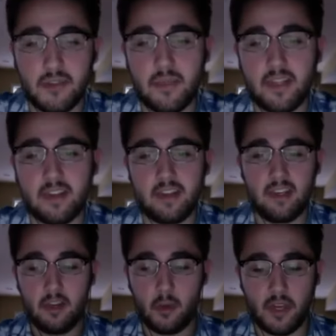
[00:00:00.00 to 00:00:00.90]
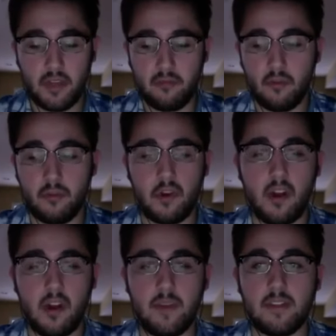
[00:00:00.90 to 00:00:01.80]
can make quick informal
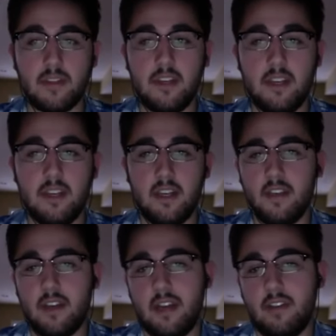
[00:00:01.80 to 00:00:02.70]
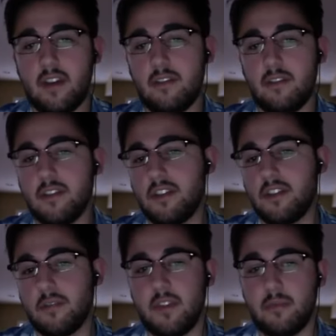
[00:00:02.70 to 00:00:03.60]
comments and then have that
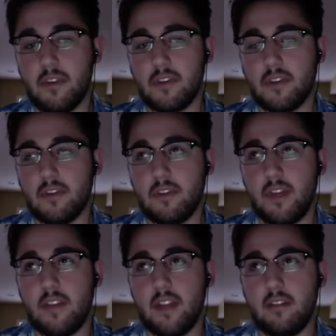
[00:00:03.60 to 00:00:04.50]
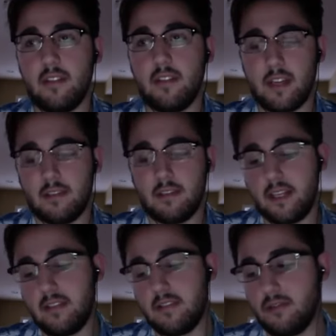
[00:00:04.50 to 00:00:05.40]
conversation with that person, and then that can
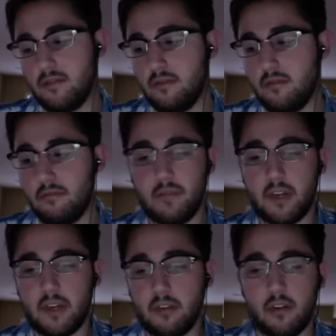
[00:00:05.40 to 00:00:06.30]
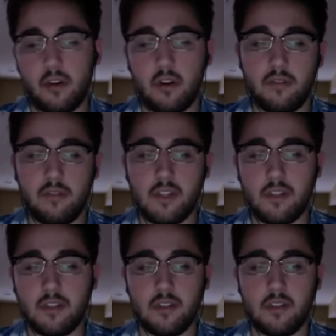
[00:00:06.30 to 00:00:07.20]
lead to bigger, longer
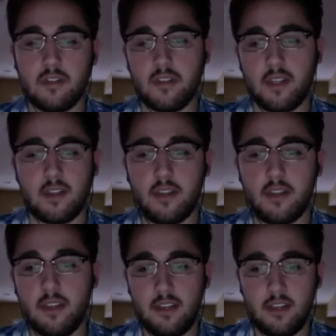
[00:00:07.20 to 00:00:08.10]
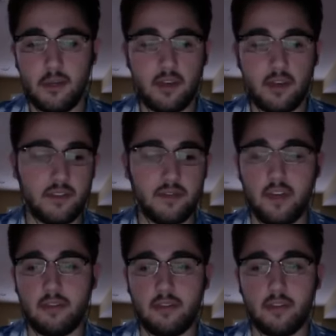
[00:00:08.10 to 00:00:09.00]
conversations, and then suddenly you have this
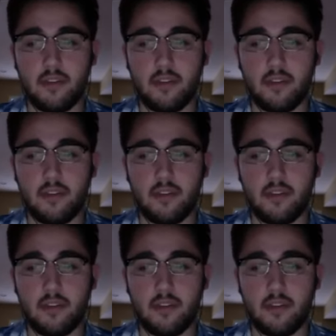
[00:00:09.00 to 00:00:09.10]
friend with